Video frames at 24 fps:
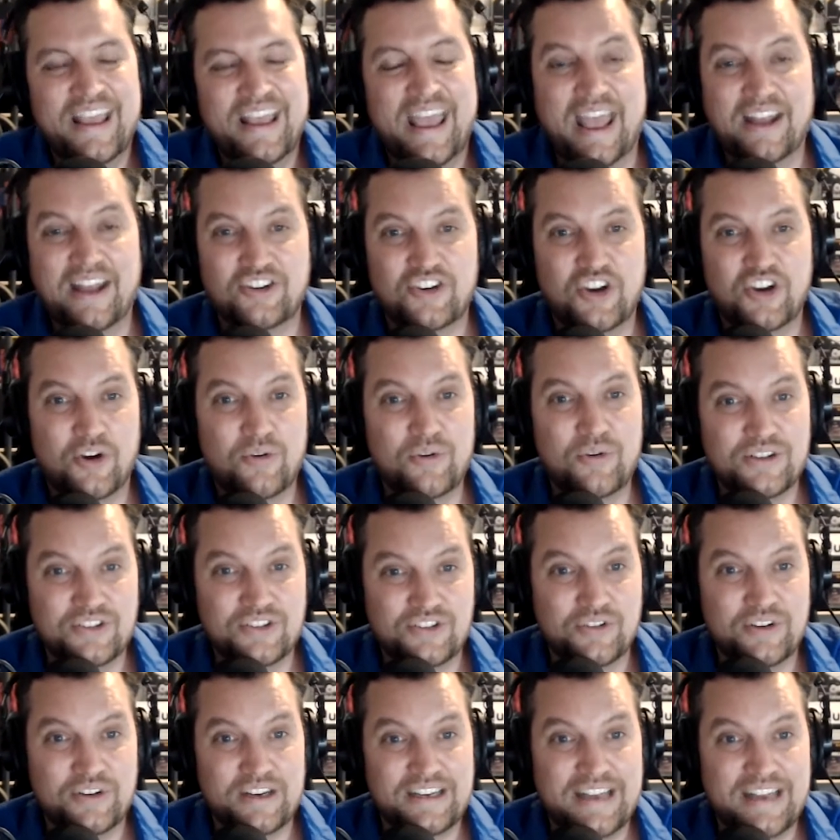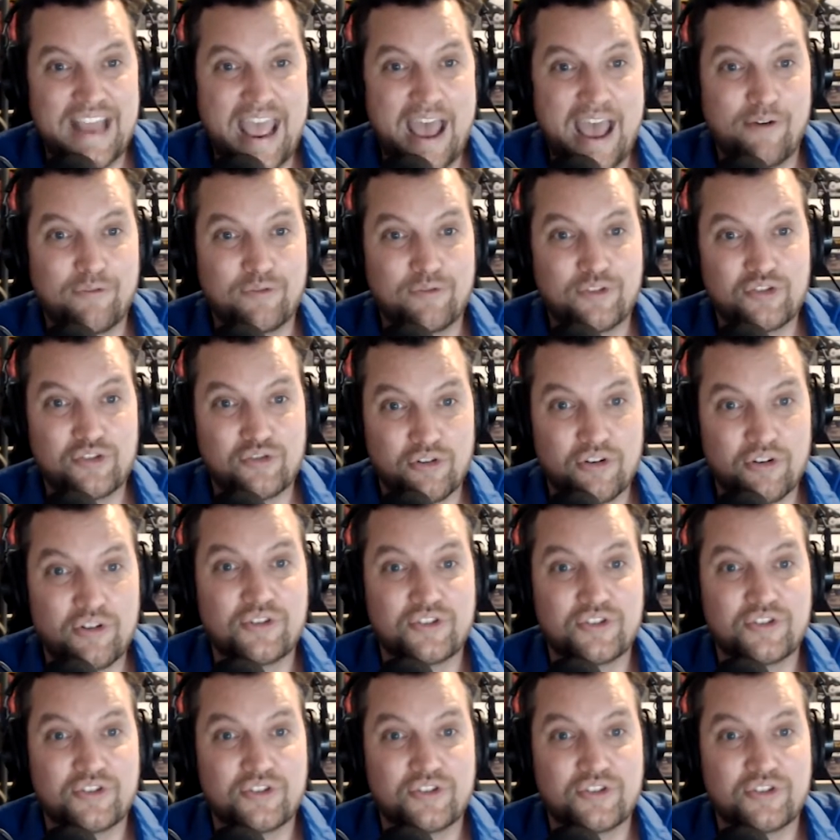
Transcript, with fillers: And 2 is you need to have true